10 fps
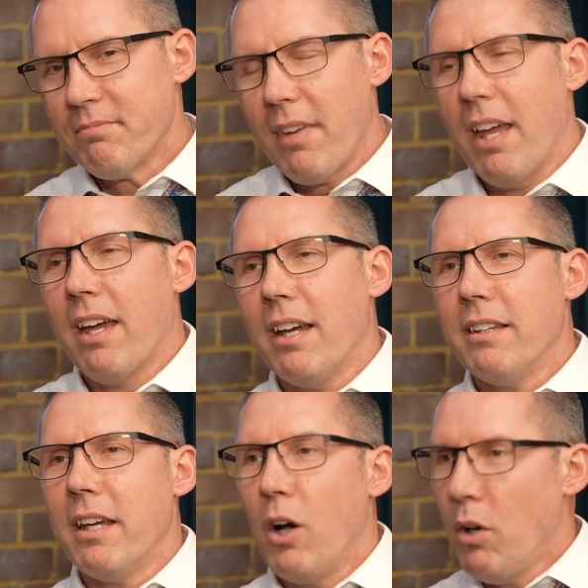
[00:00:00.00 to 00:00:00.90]

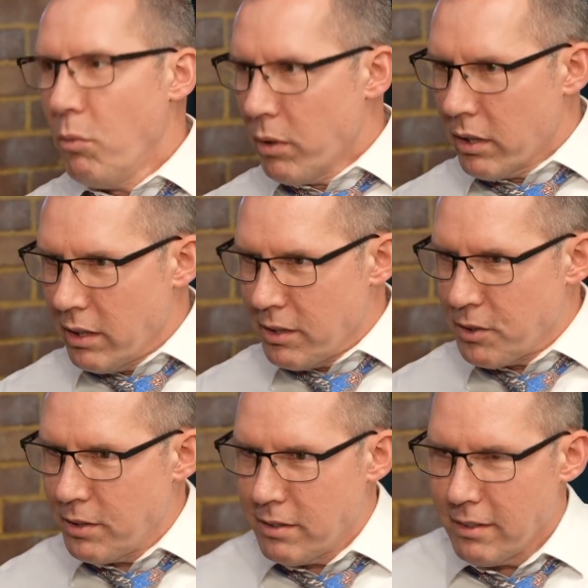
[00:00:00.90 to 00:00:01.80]
and they all work at
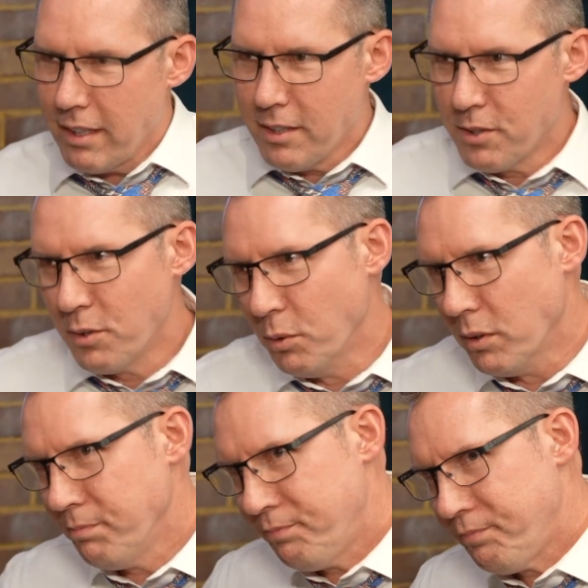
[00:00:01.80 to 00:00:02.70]
this
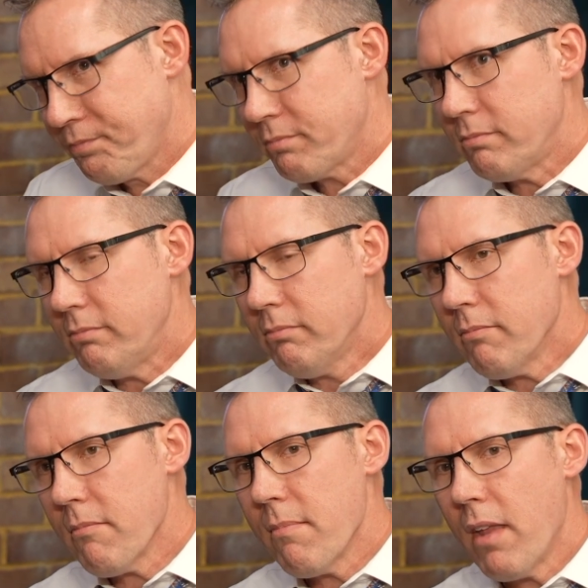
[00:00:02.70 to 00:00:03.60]
school.
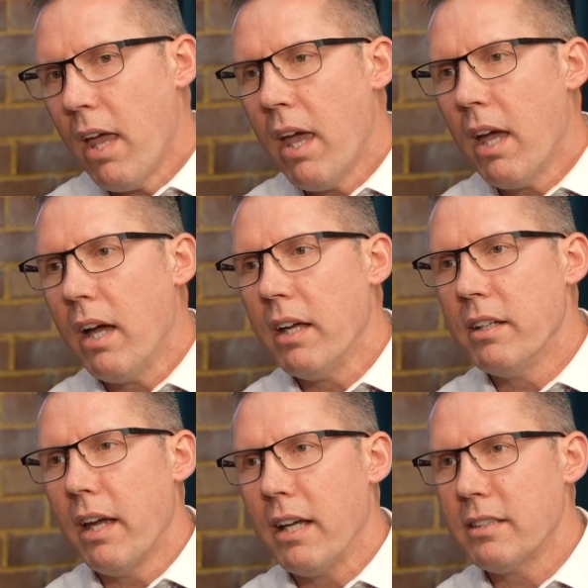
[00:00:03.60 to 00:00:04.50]
And
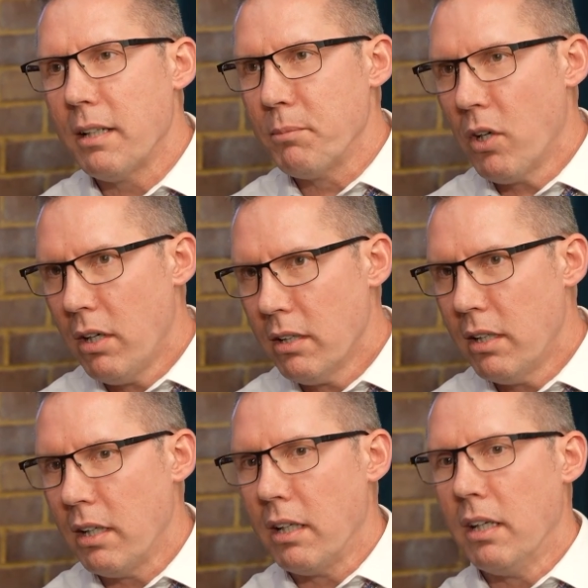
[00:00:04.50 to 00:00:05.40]
as I'm
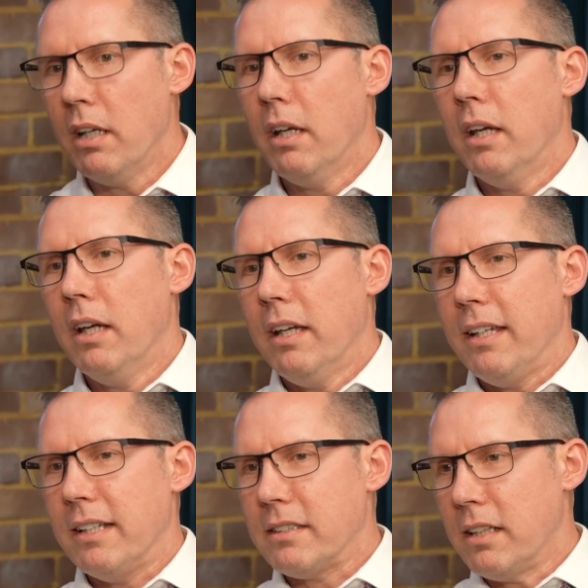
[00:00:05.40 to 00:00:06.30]
talking,
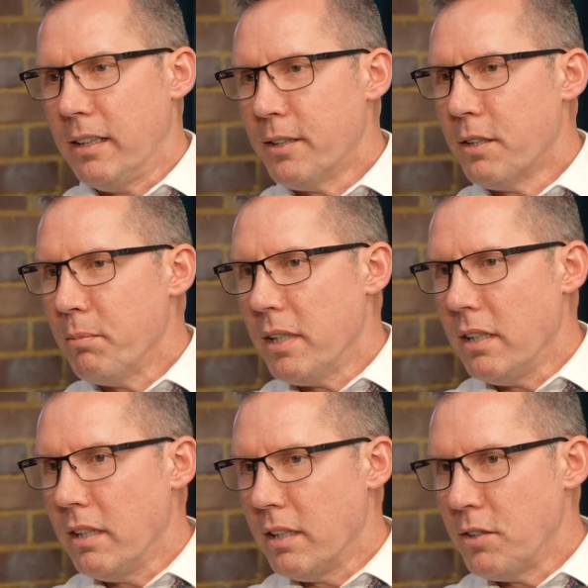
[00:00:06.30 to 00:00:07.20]
it's clear to me
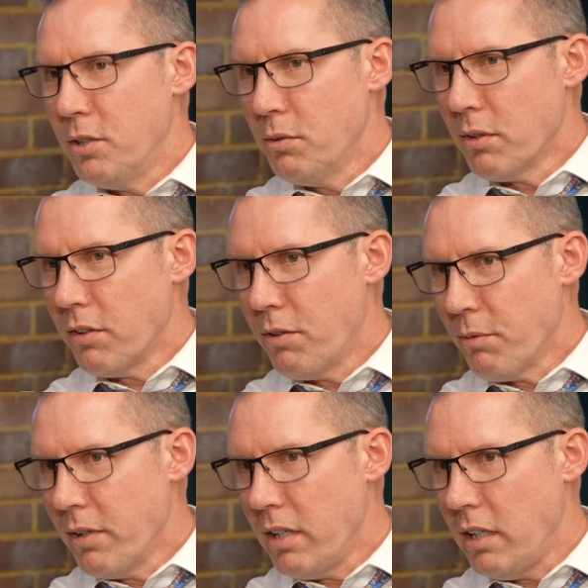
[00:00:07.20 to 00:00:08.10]
that 2 or
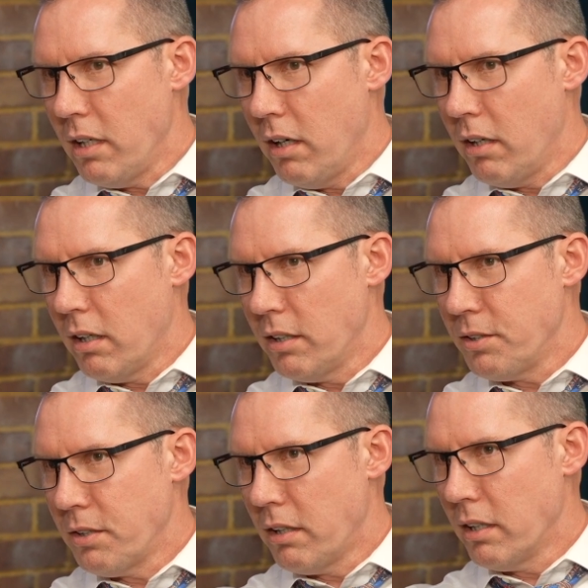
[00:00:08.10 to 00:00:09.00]
3 are
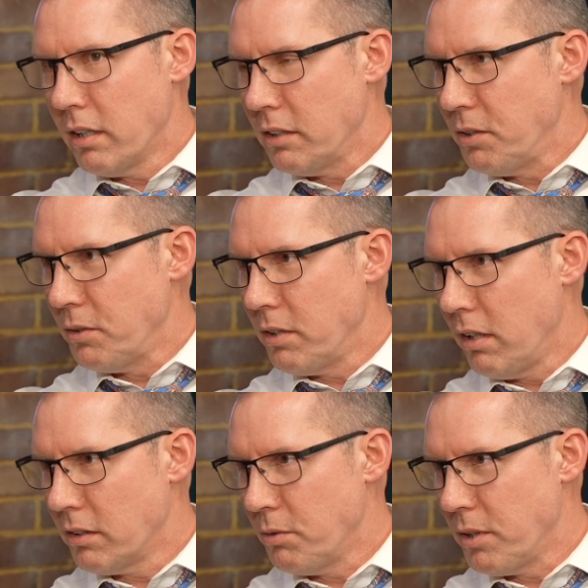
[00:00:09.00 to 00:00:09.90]
starting to
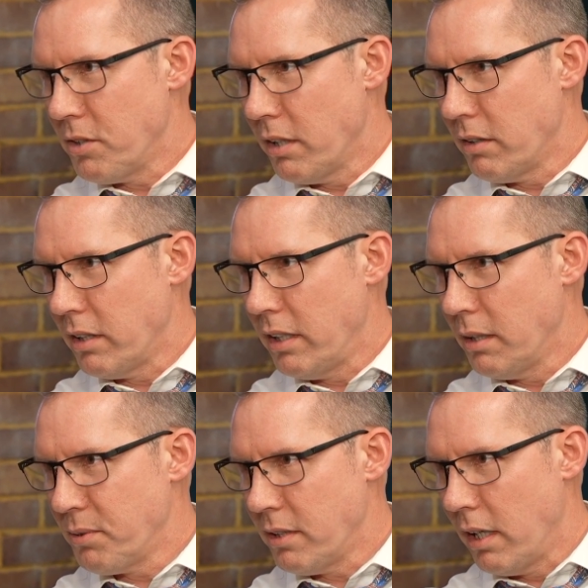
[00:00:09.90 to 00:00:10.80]
talk to each other and get
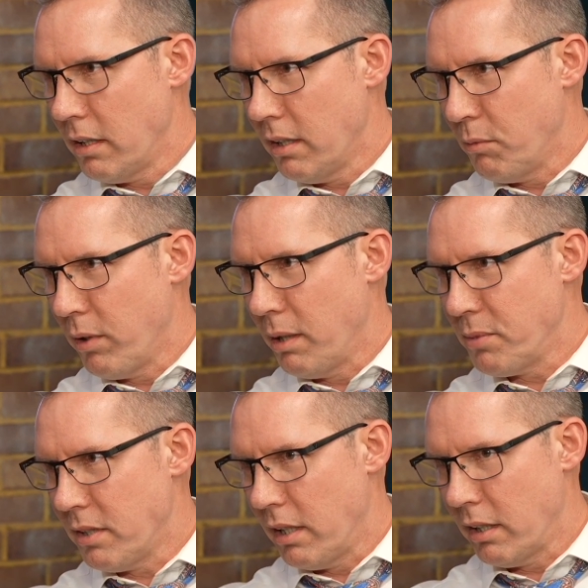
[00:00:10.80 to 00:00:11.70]
upset at what I'm
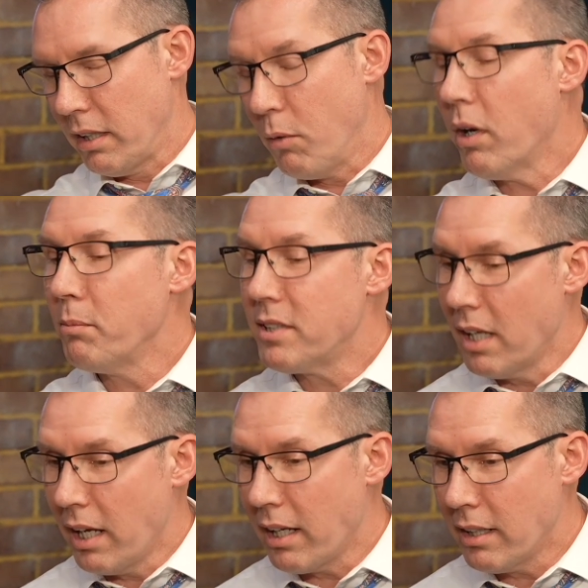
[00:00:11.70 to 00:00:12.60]
saying. Now, what I'm
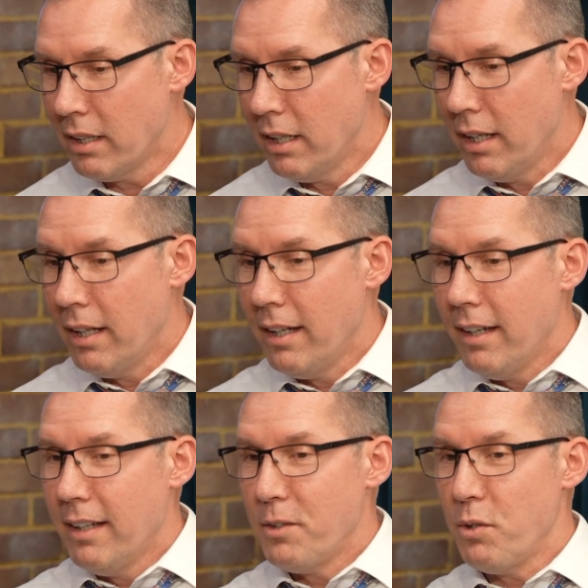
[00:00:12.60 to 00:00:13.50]
saying
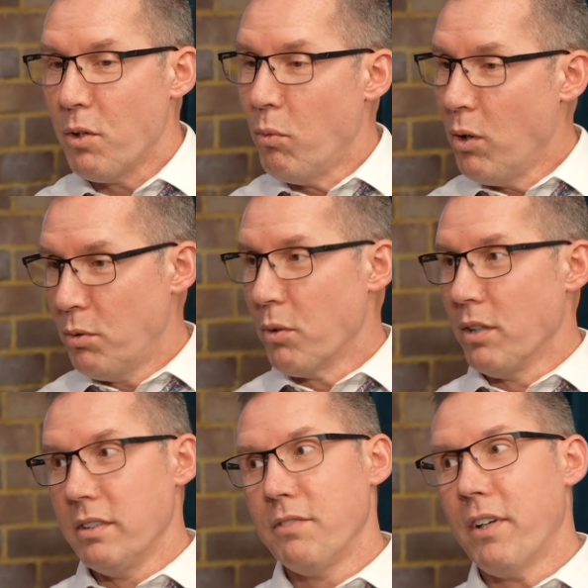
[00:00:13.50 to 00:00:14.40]
to the woke
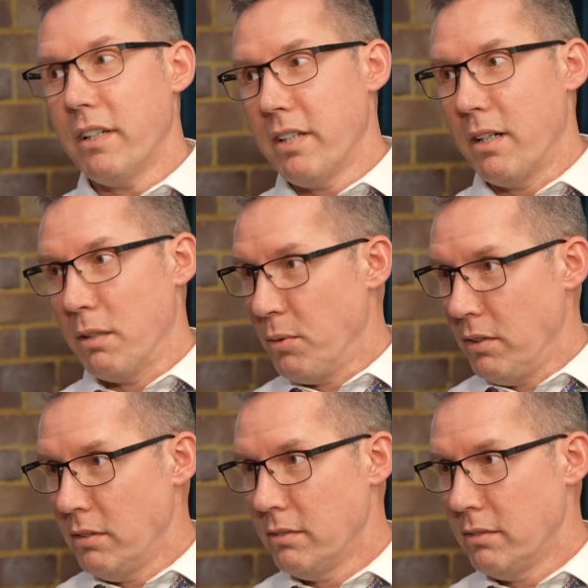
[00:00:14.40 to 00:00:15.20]
world is very terrible